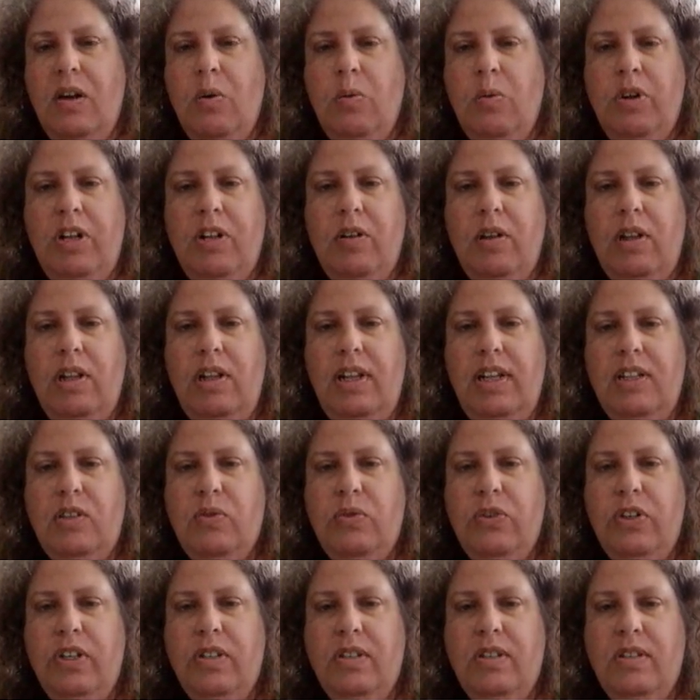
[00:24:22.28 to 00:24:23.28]
uh, well,
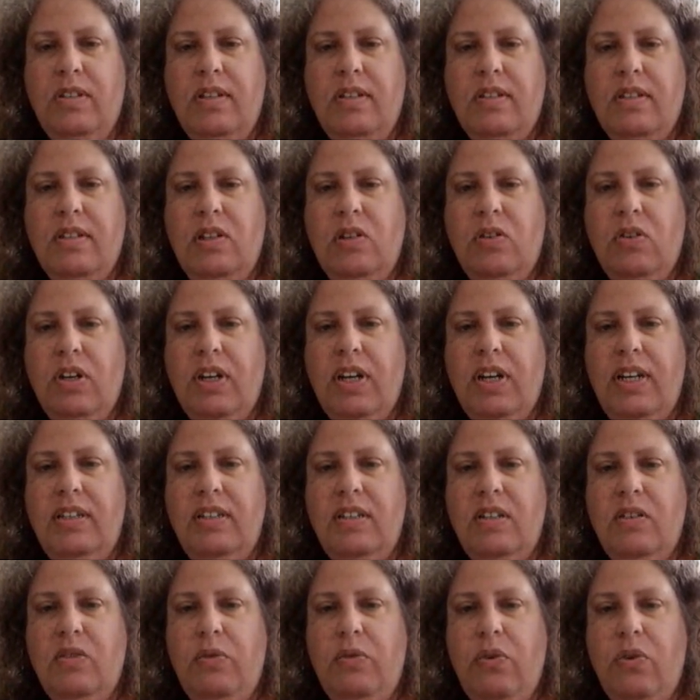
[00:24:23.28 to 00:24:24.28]
let's, for instance, look
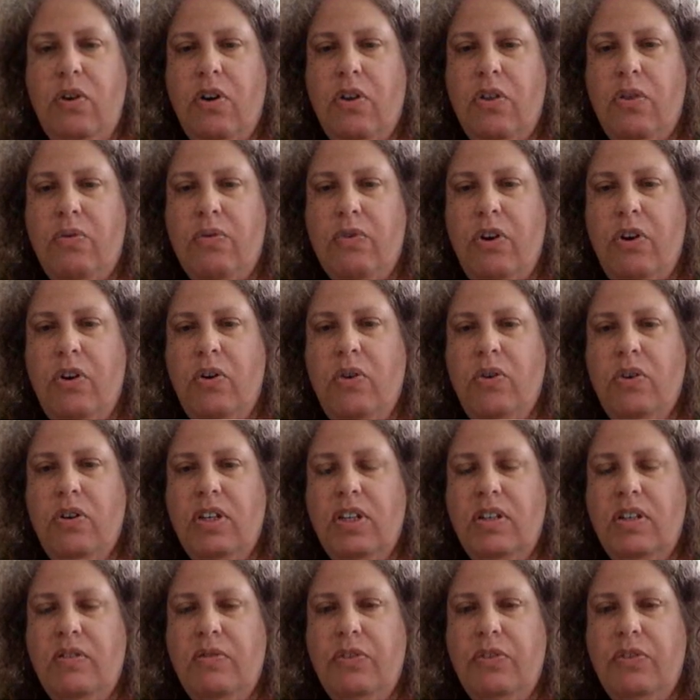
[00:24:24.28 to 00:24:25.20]
at the fourth row.